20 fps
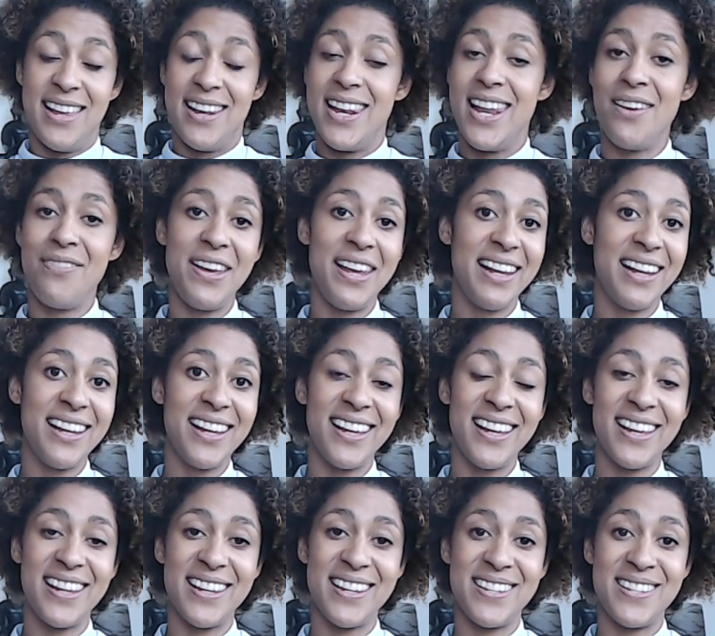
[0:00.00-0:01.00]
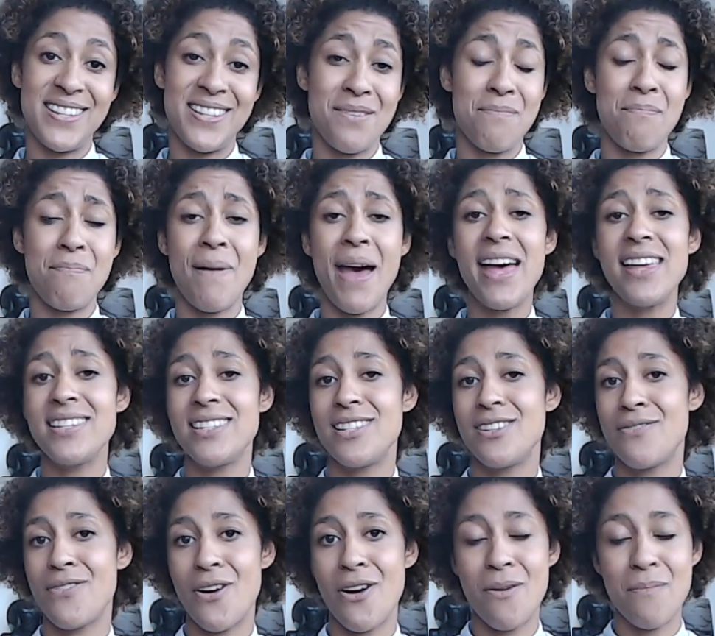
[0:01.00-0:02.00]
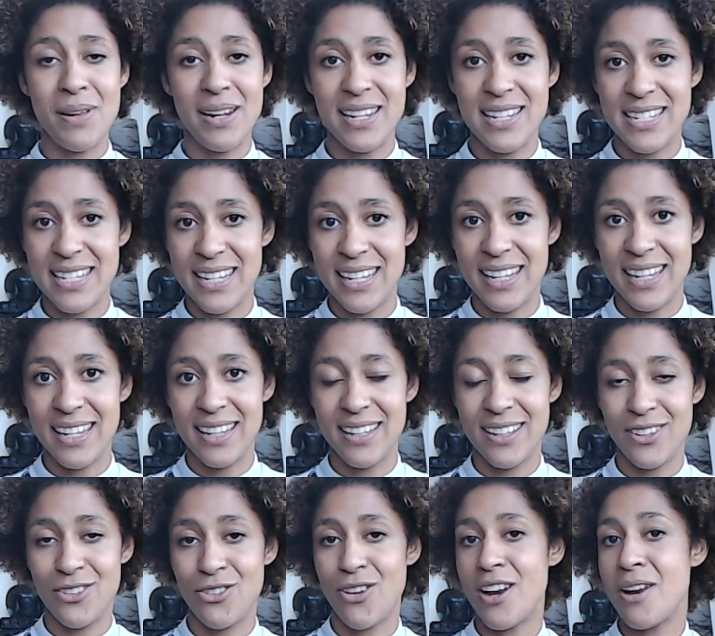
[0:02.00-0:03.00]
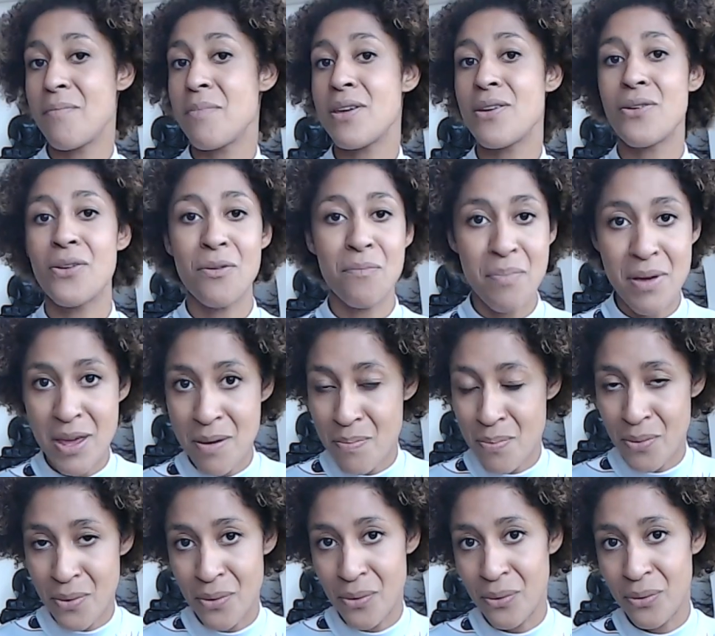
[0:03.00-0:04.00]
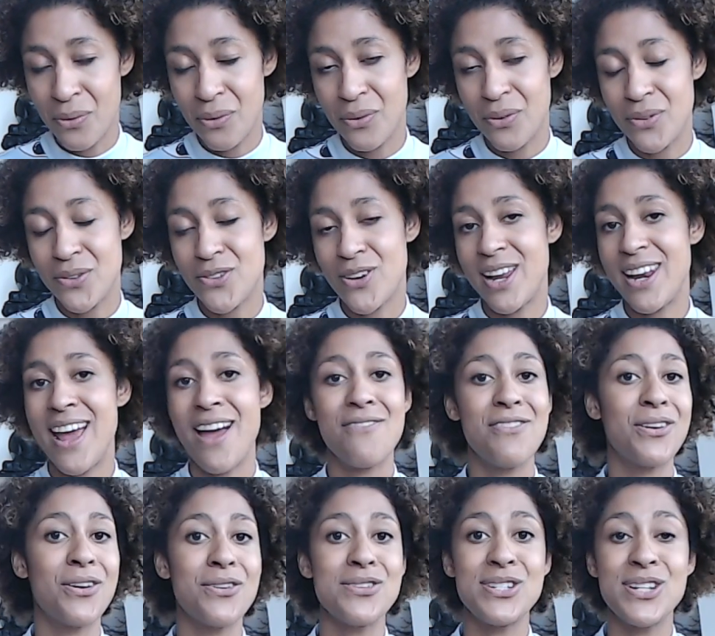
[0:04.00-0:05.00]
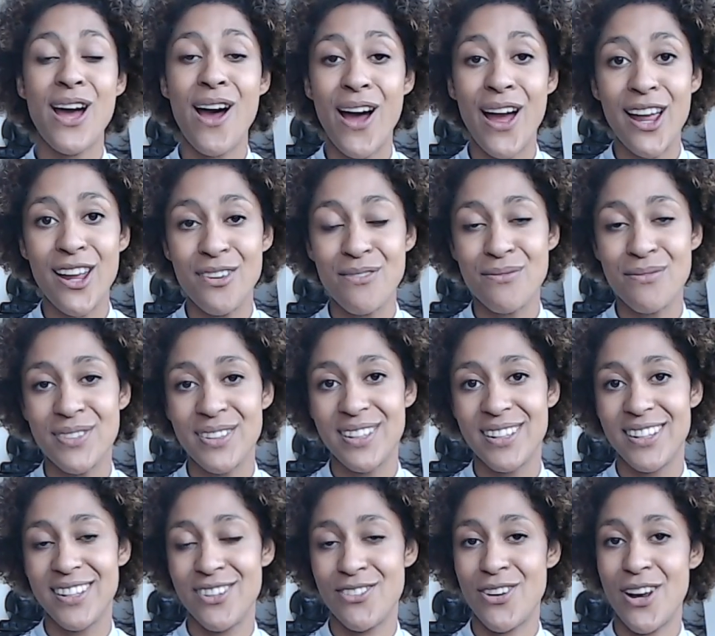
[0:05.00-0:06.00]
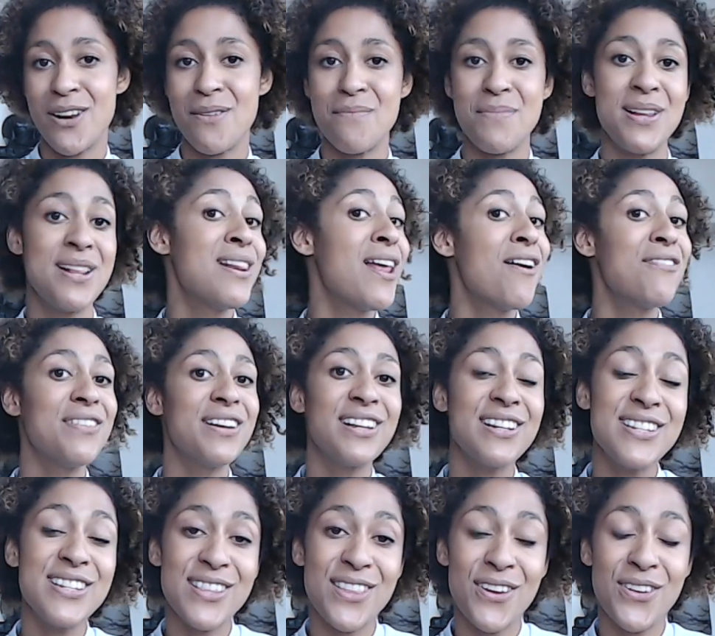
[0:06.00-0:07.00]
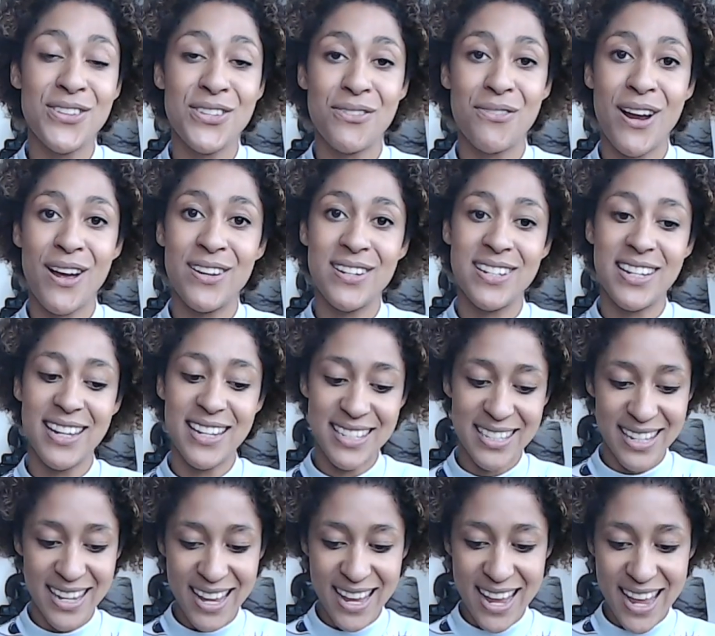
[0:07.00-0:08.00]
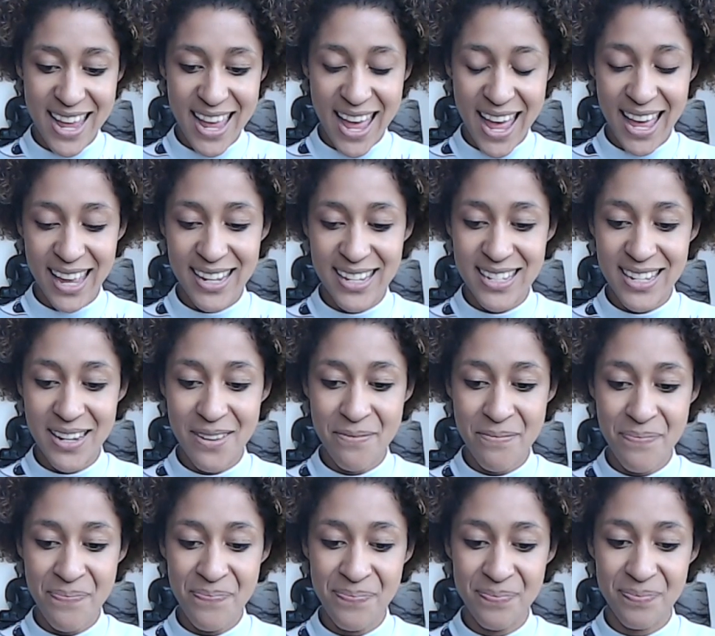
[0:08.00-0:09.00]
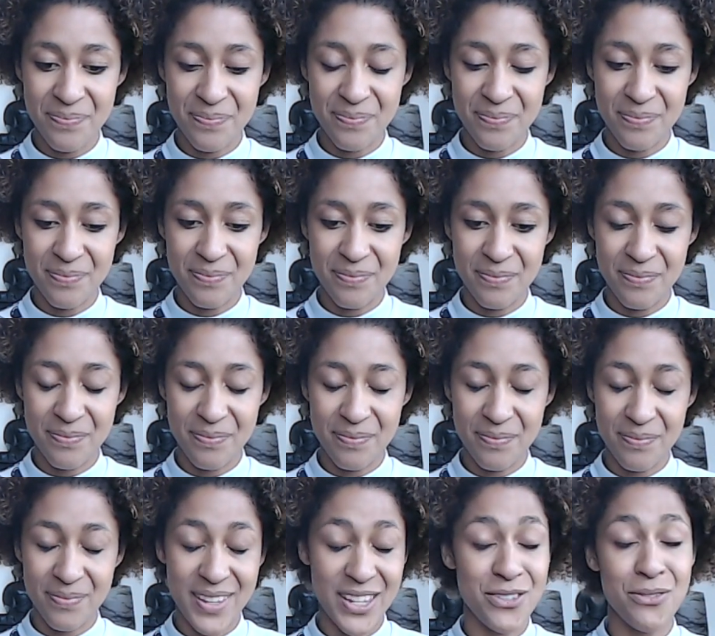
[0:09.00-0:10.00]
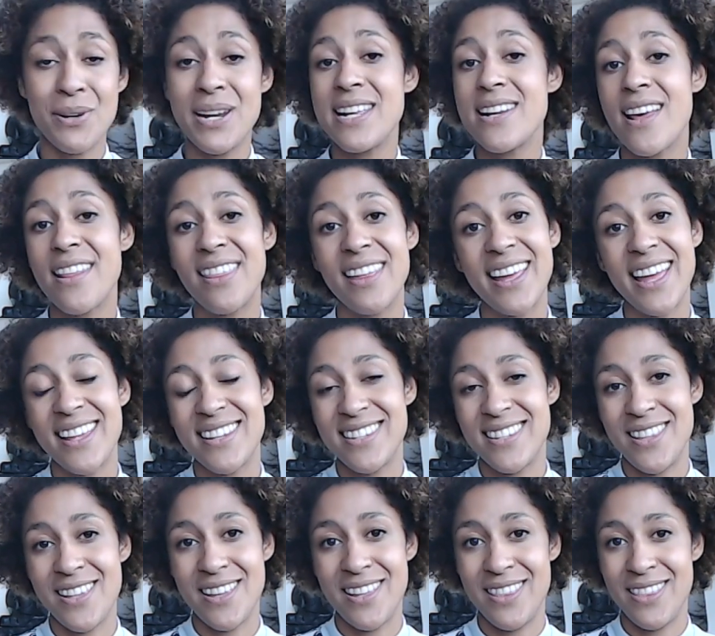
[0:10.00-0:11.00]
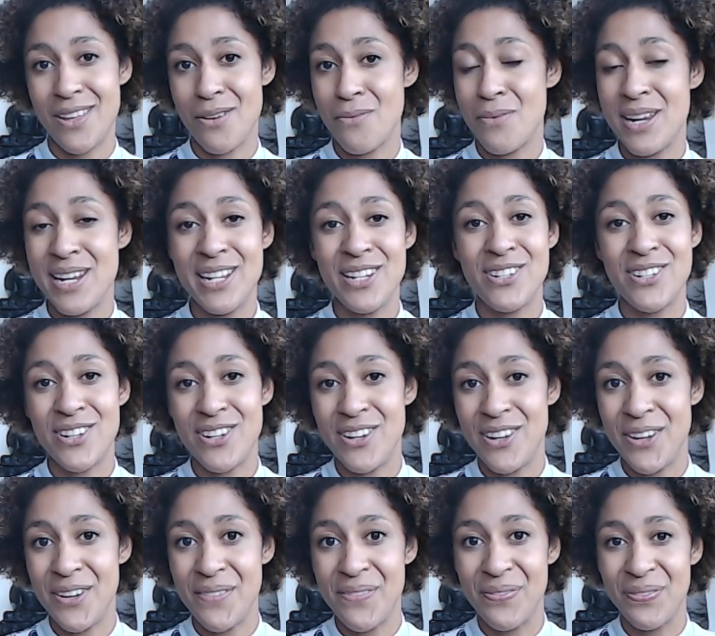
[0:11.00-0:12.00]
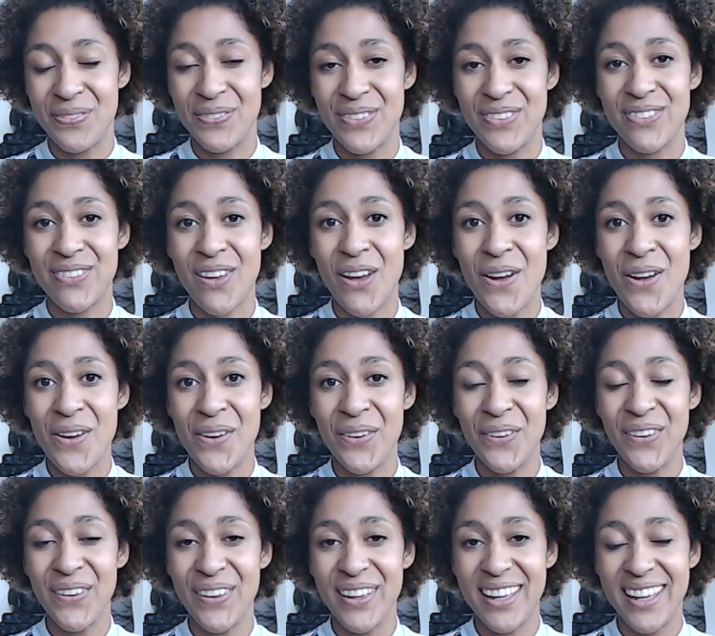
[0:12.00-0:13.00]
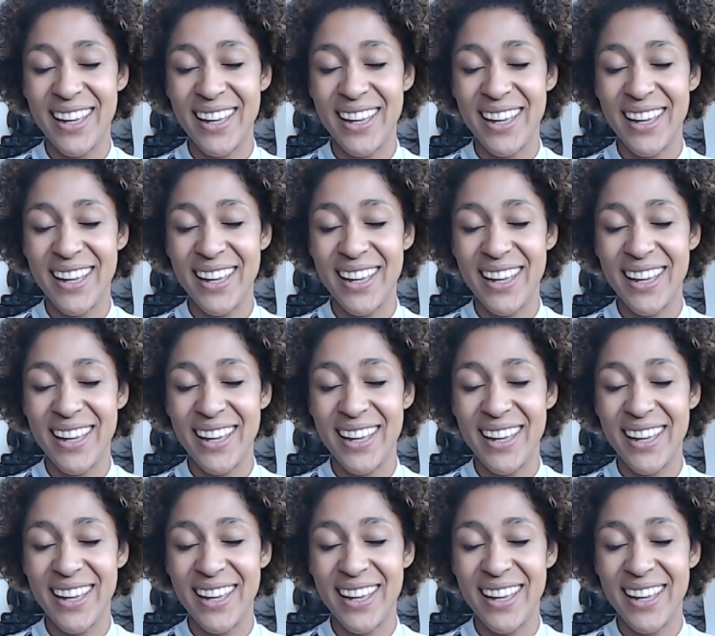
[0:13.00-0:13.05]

living to the best of our ability, trying to be good people, trying to have a good time, trying to be loving to those around us. And there's really nothing else that we need to do. So